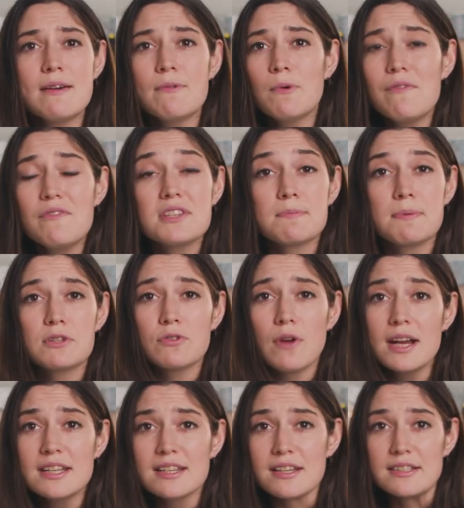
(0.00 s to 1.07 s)
what this
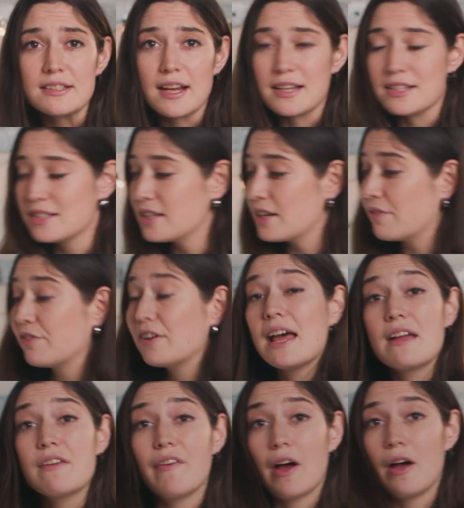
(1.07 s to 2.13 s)
botrytis does to the
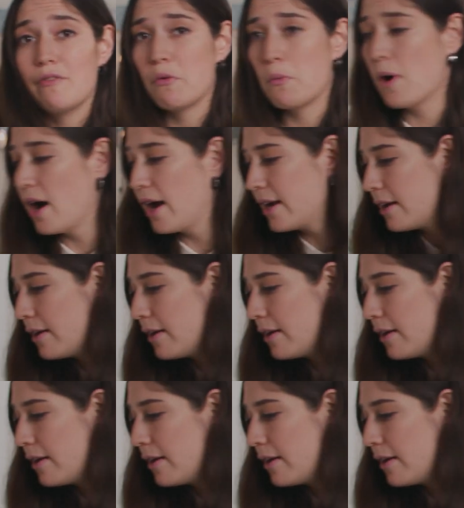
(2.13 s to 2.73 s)
flavour of the wine.